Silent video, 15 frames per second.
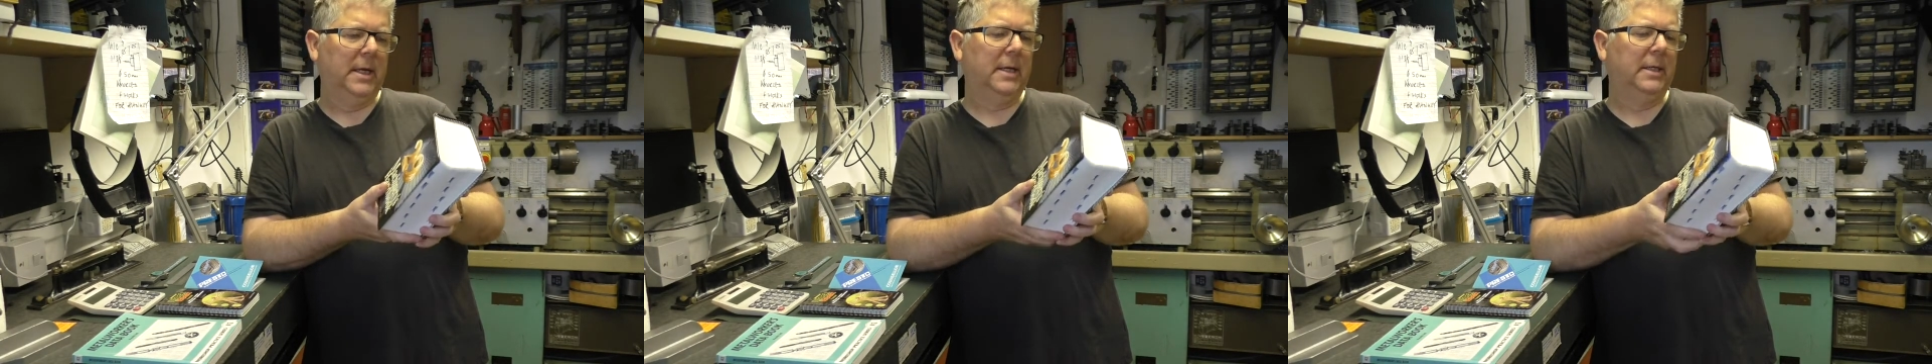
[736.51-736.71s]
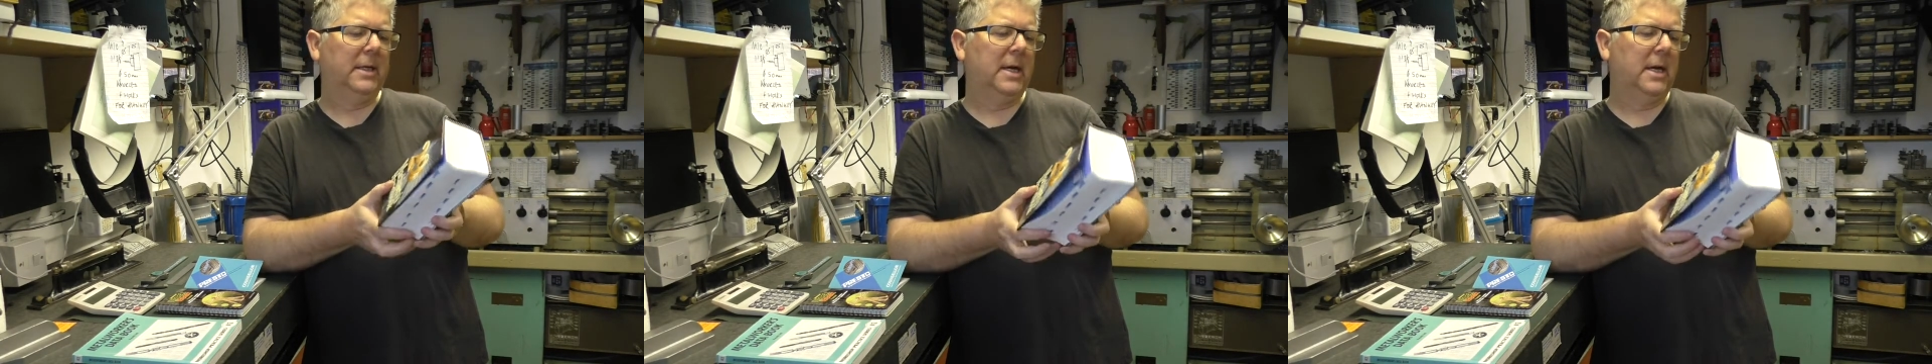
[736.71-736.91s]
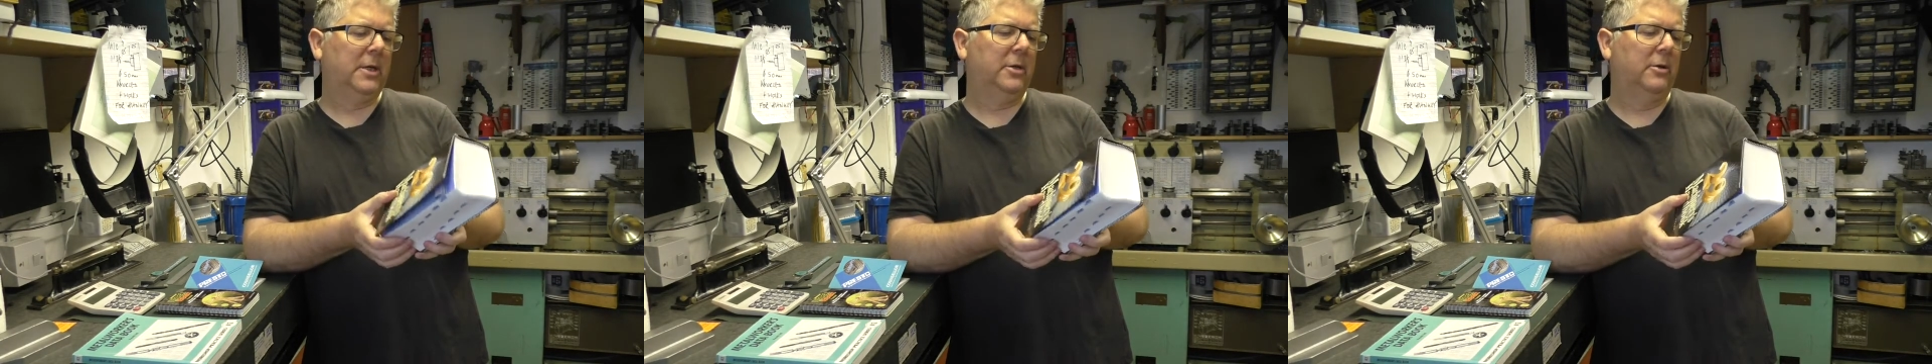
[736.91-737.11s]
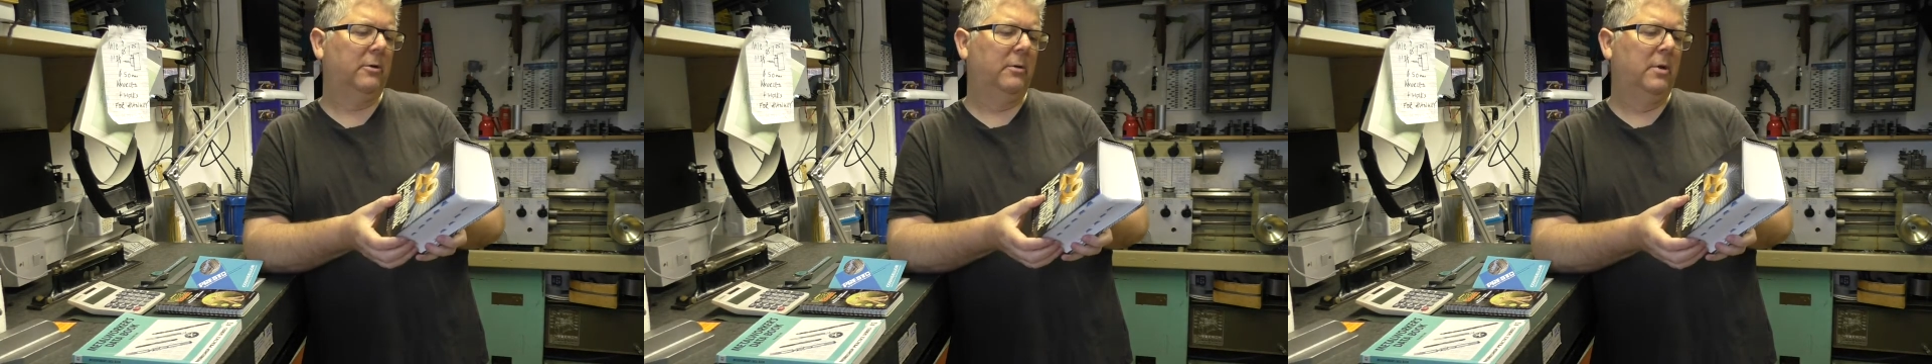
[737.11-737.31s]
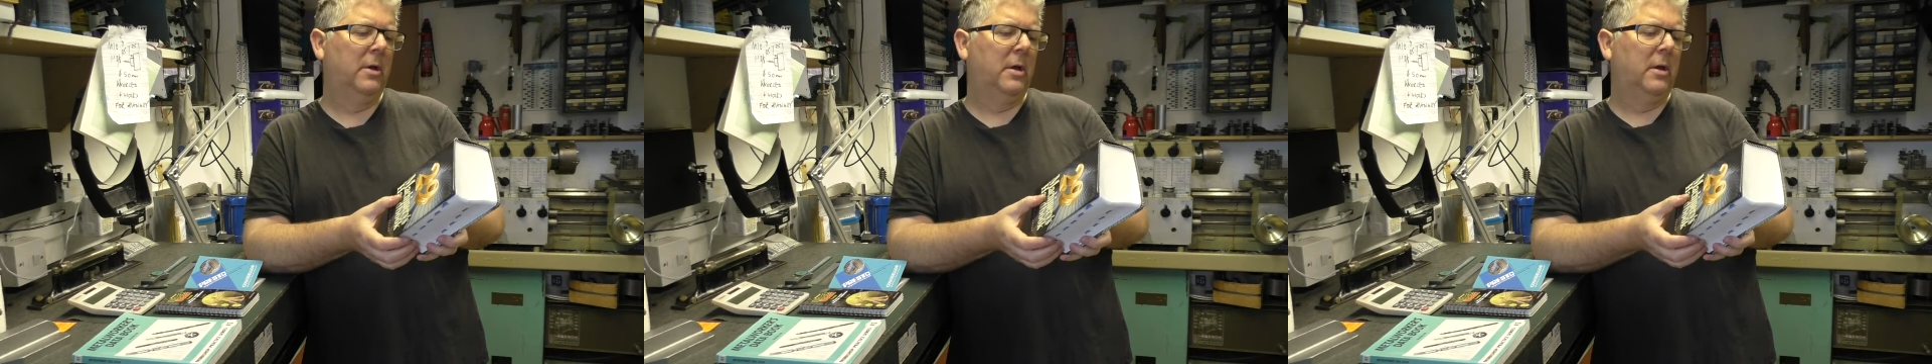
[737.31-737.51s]

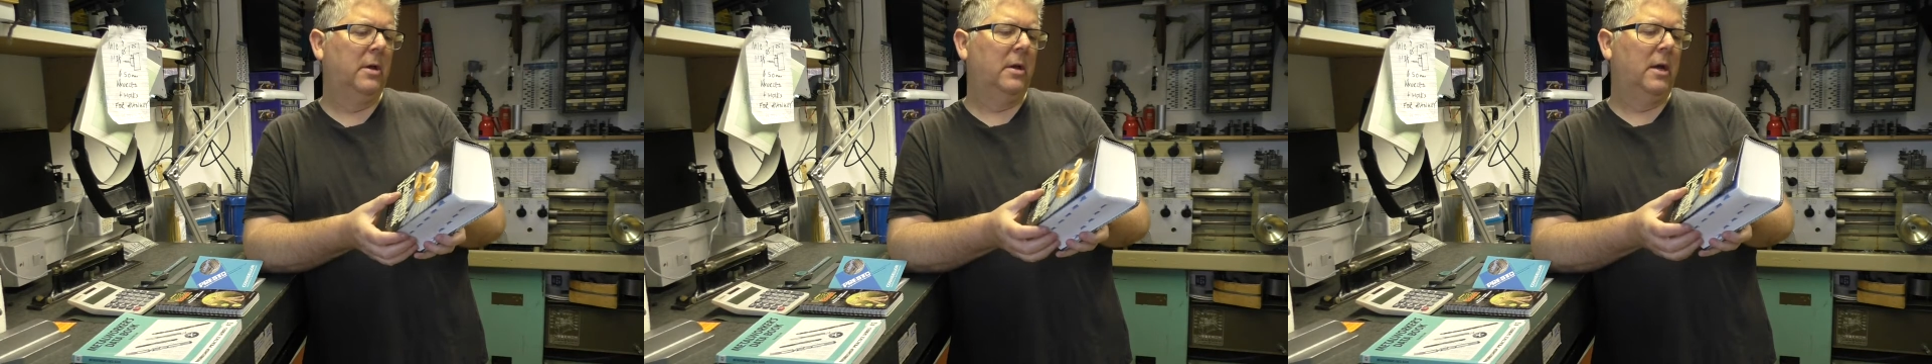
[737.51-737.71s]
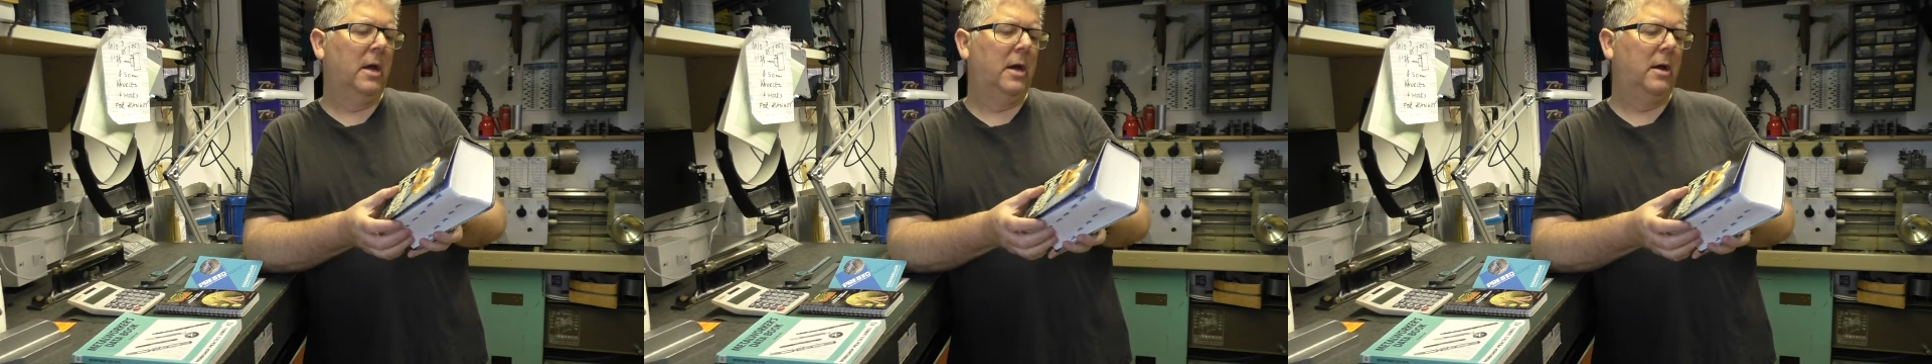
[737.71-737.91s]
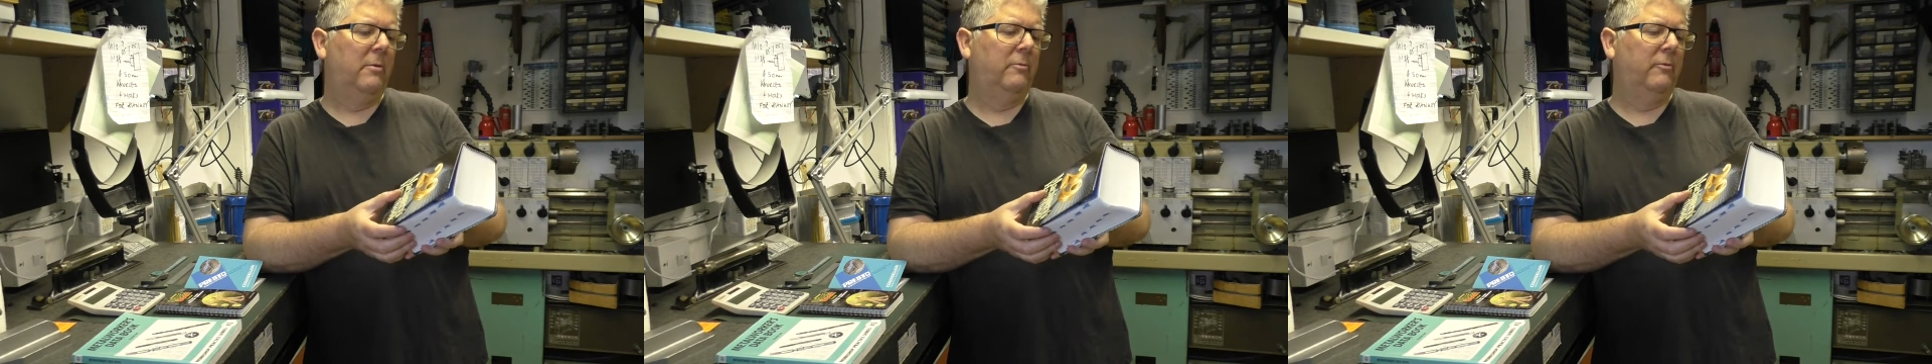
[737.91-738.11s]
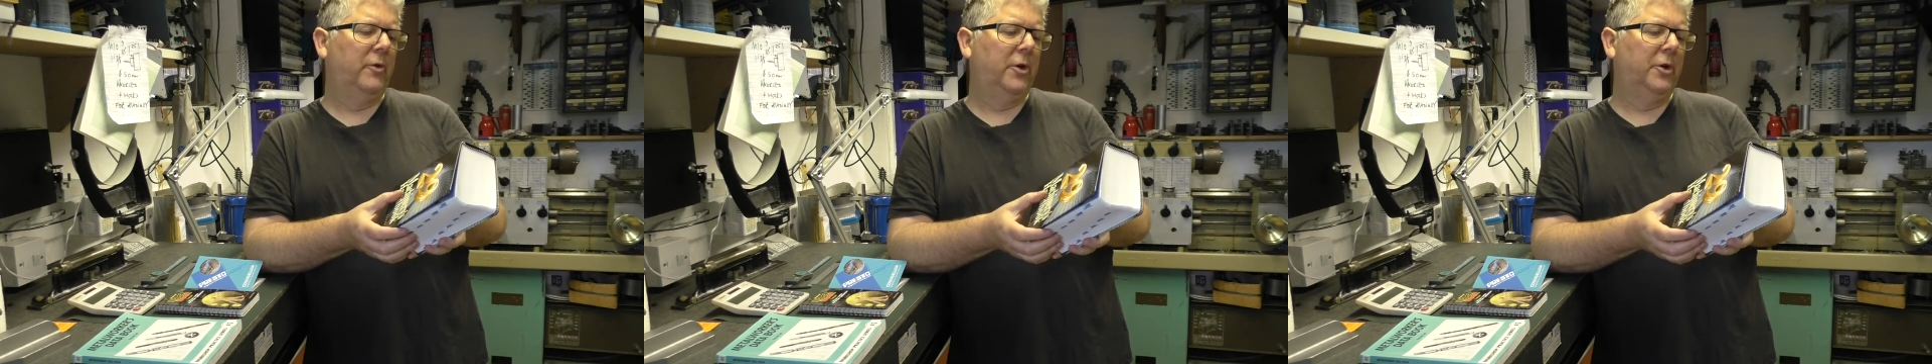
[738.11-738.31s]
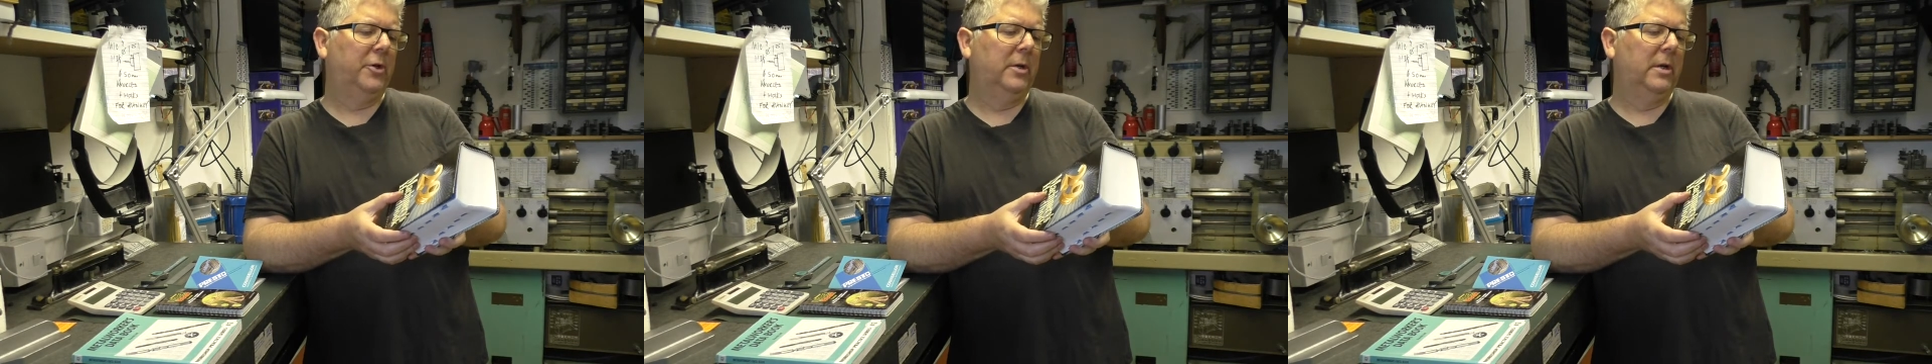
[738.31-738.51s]
international
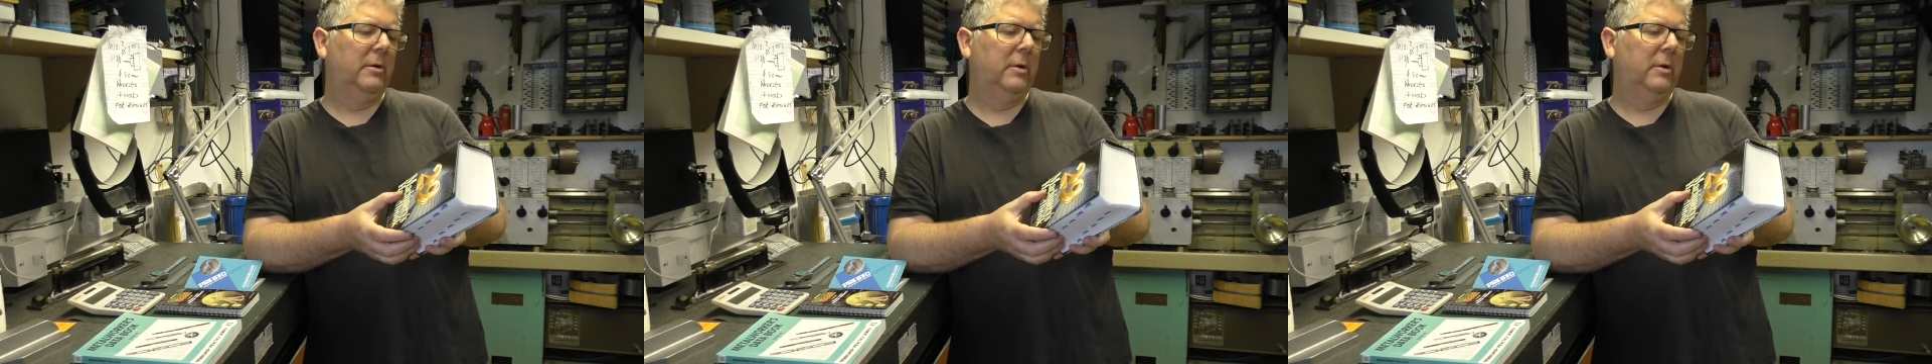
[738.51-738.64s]
version.